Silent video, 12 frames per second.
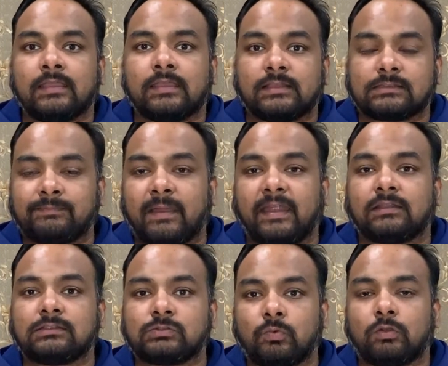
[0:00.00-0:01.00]
is
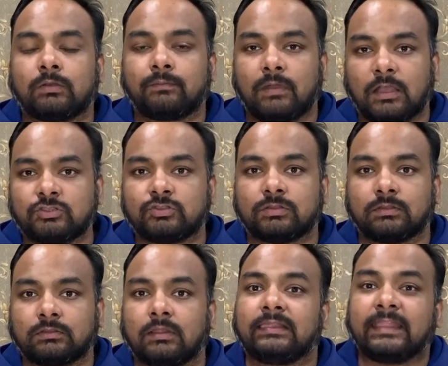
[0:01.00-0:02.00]
Biden's vote margin
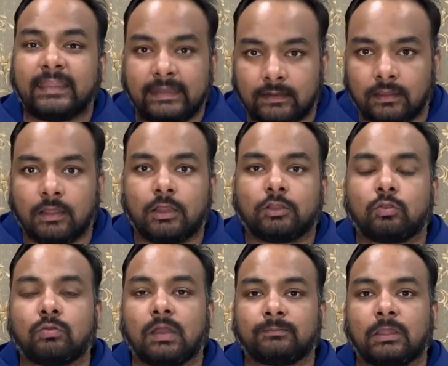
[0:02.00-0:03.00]
lead to
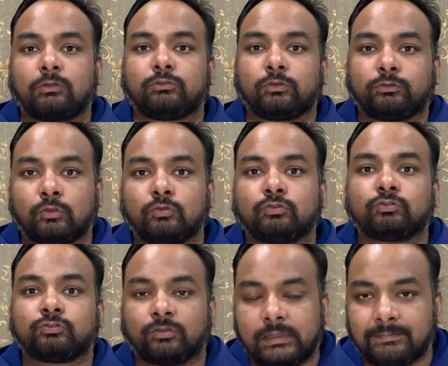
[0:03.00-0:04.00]
come down to 2 to
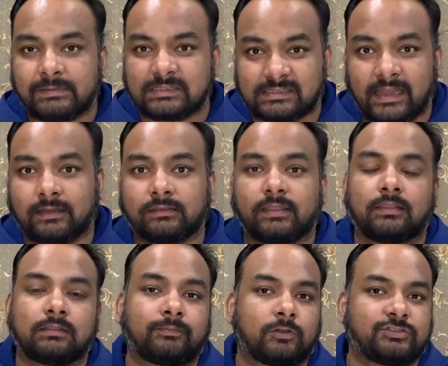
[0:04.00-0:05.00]
3% than
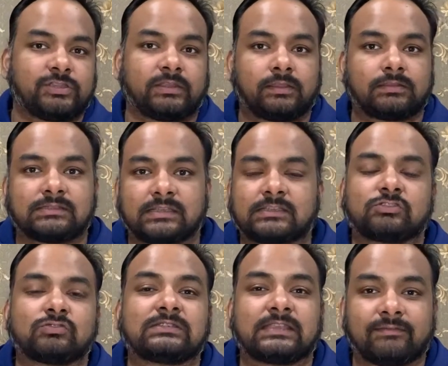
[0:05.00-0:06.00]
the projected 6
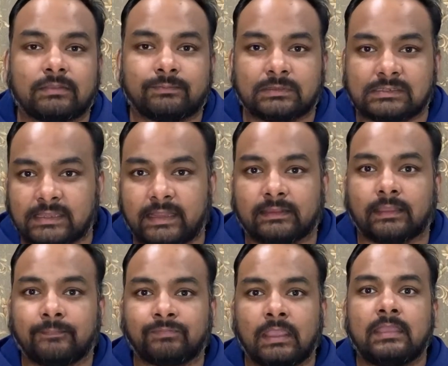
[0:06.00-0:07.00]
to 7%.
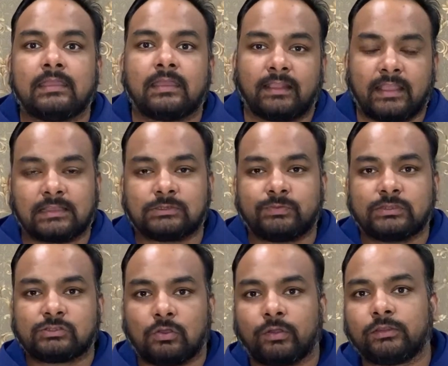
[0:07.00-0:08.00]
And as we
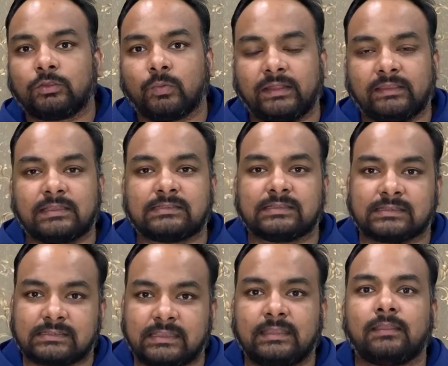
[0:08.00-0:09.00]
saw in
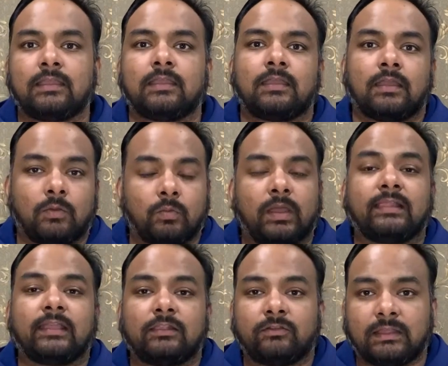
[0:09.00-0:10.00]
2016, while
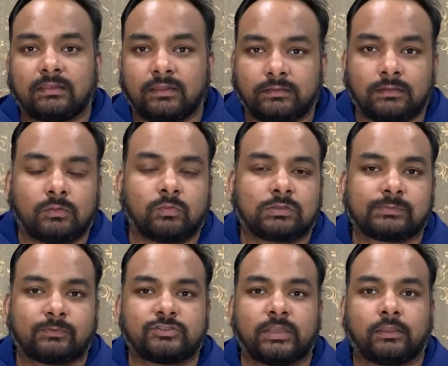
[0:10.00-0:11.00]
Hillary Clinton was
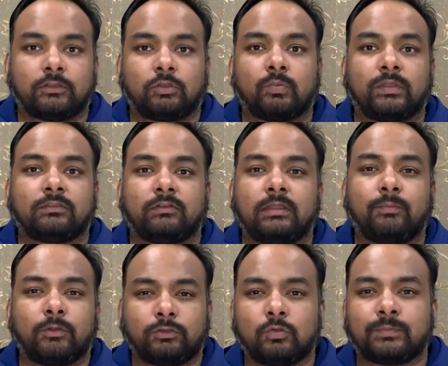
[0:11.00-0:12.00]
projected to win
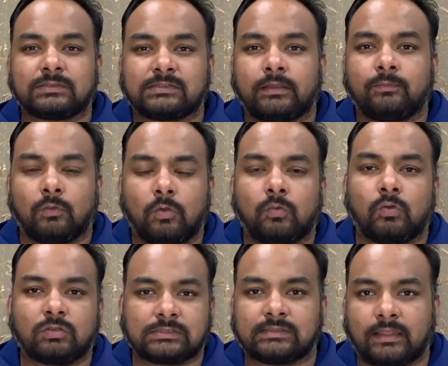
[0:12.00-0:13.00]
3.2% more
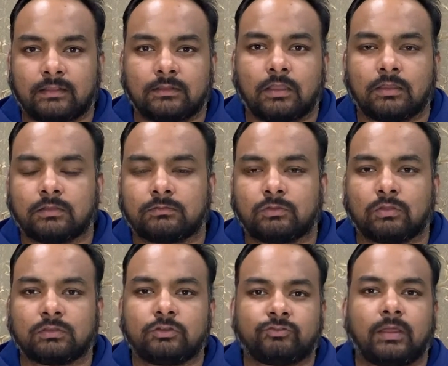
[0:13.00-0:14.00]
votes than
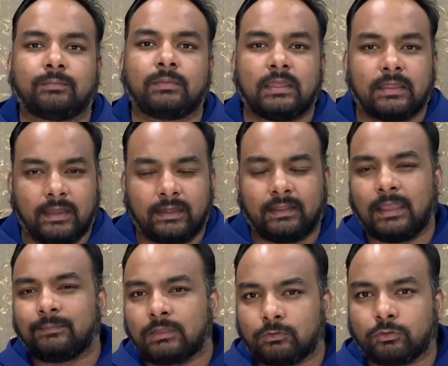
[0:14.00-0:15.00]
Donald Trump, it
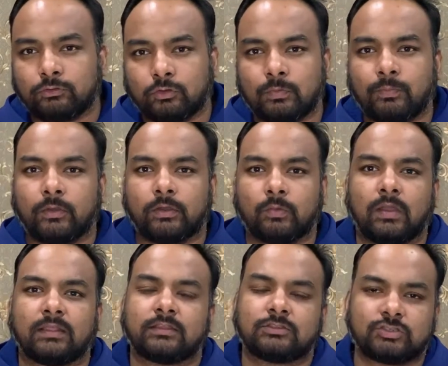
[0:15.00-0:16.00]
came down to
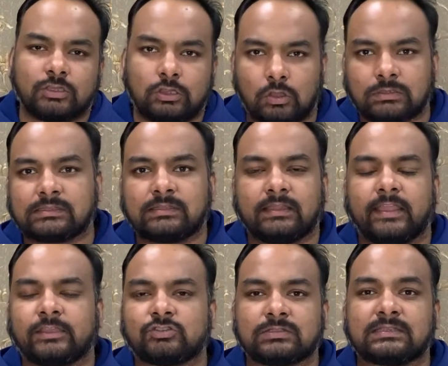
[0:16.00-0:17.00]
2.1 and she lost the
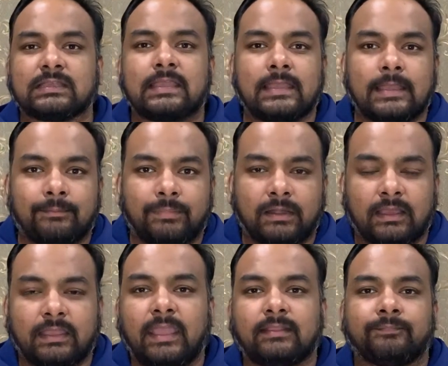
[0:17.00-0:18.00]
elections. But
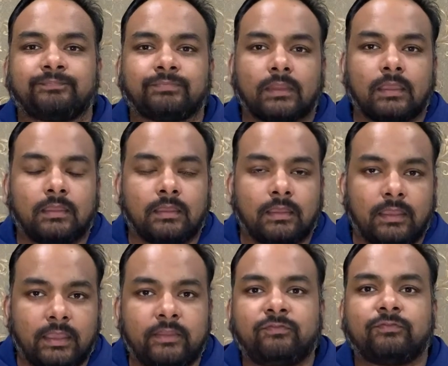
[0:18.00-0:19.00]
again,
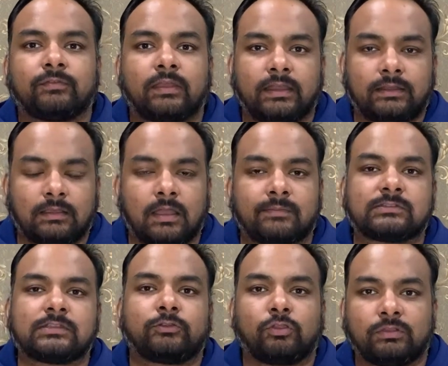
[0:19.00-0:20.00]
if it comes
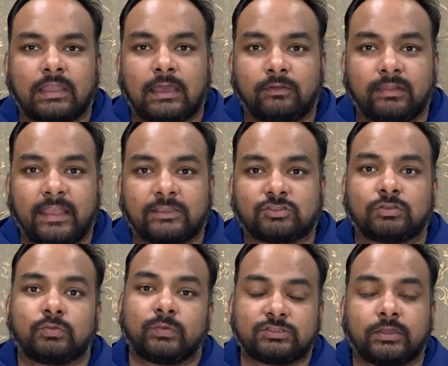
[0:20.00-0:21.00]
down to a narrow
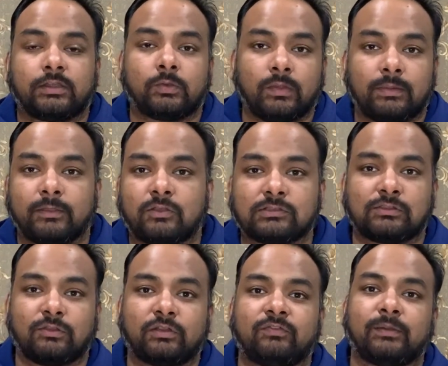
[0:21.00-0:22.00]
election, which it will, because a
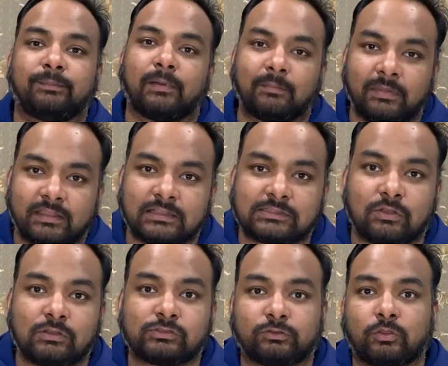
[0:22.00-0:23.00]
lot of Republicans are
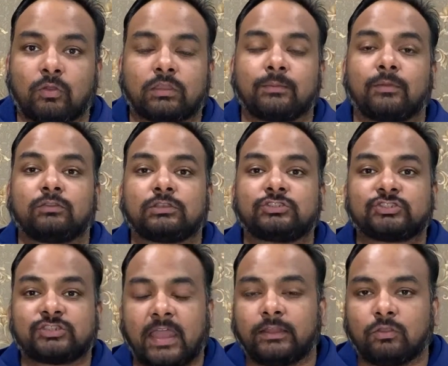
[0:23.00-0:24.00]
also talking about the
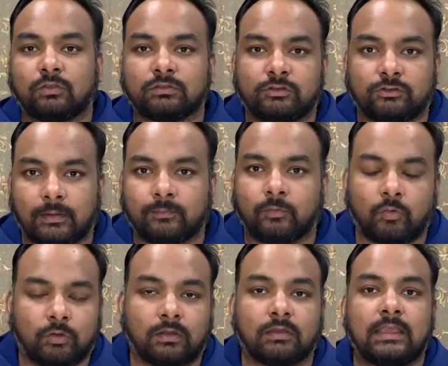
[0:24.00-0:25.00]
shy Donald Trump
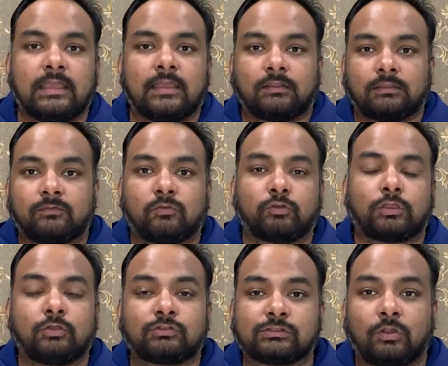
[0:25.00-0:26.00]
voter, the voter
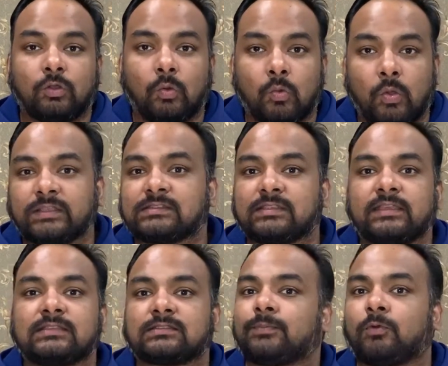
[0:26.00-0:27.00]
who's not voicing
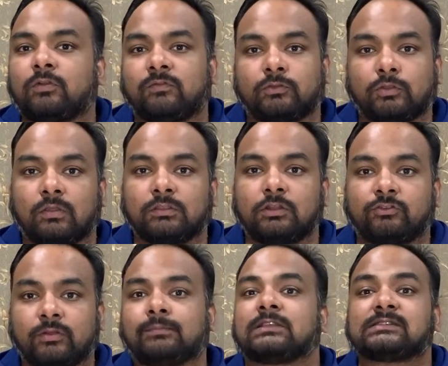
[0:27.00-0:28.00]
his support for Donald
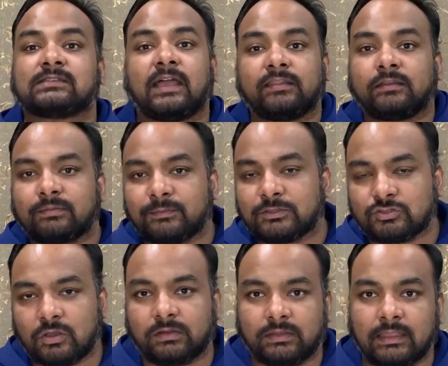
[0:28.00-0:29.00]
Trump, the silent
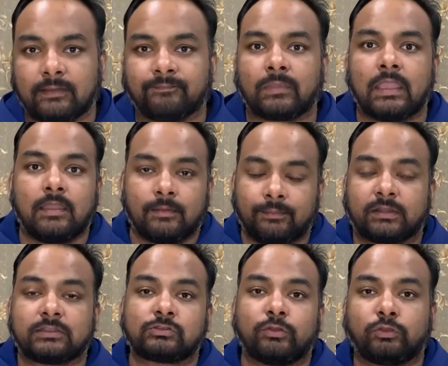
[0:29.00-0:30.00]
majority, but
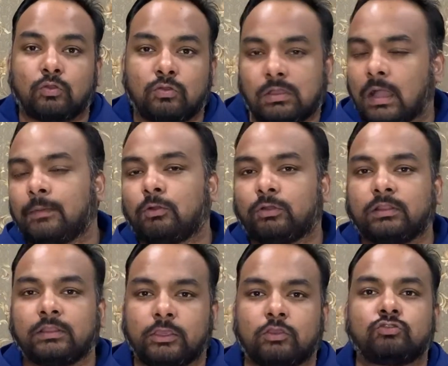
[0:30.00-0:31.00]
is going to come out in
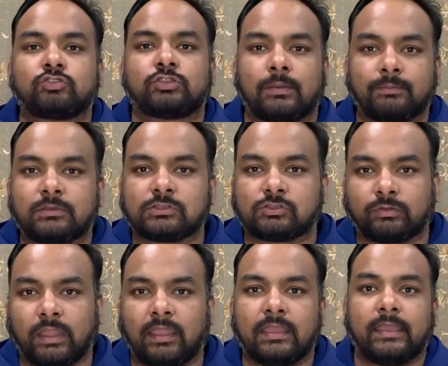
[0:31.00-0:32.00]
huge numbers
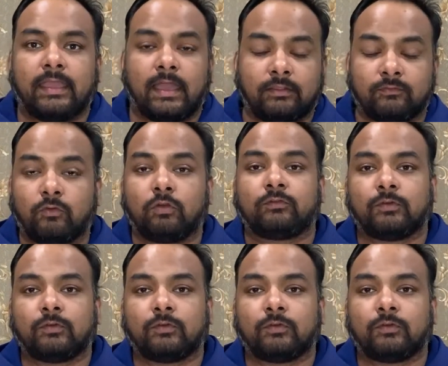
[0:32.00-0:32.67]
today and vote for